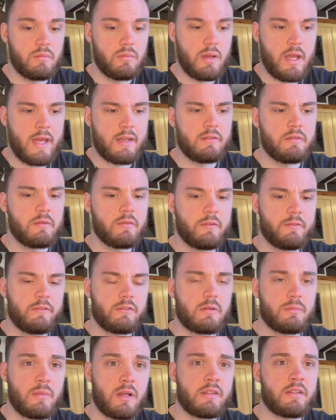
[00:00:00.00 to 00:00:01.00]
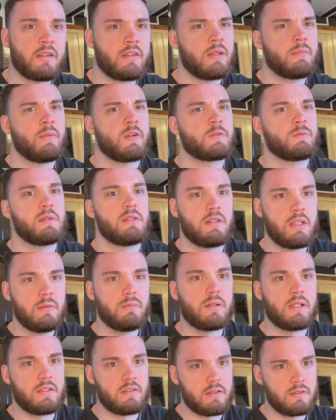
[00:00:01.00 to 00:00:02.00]
And for a mother, that must be
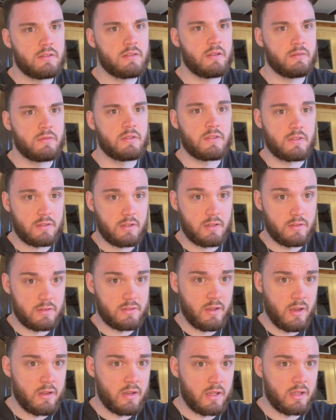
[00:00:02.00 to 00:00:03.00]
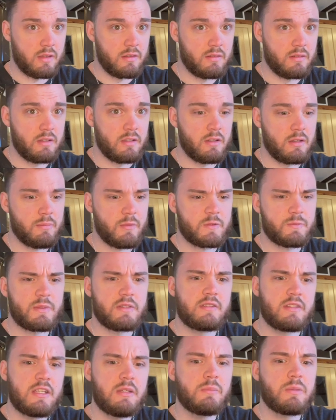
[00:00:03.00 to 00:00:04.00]
deeply disconcerting. It must be
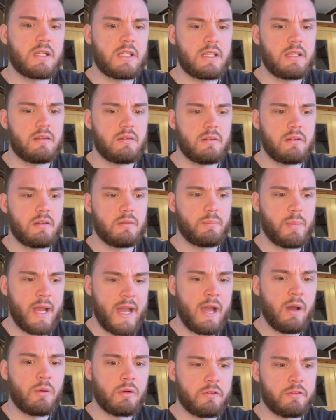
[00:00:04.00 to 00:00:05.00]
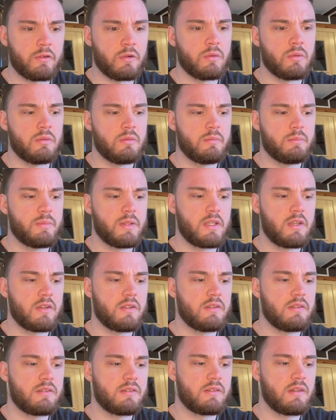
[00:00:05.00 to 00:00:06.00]
deeply powerful,
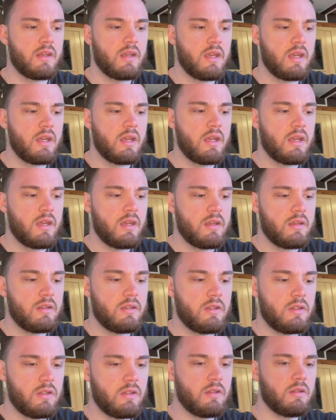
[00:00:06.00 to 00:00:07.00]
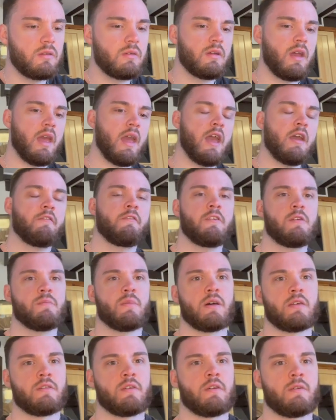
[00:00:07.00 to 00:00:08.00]
because every
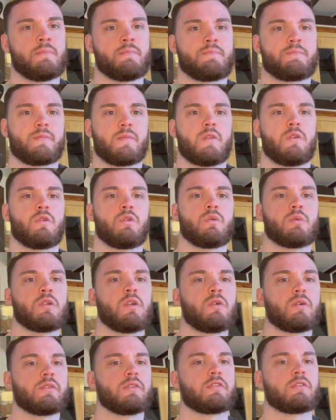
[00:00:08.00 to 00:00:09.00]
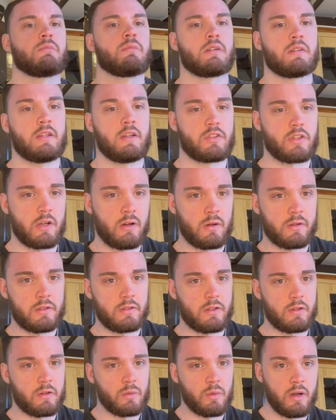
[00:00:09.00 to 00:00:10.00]
mother who longs to bring their child
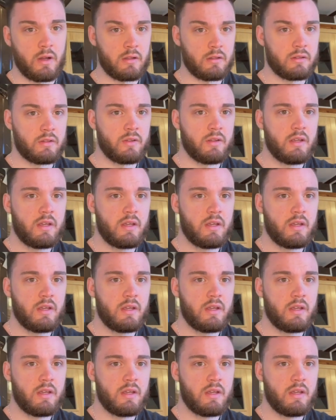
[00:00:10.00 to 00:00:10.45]
into the world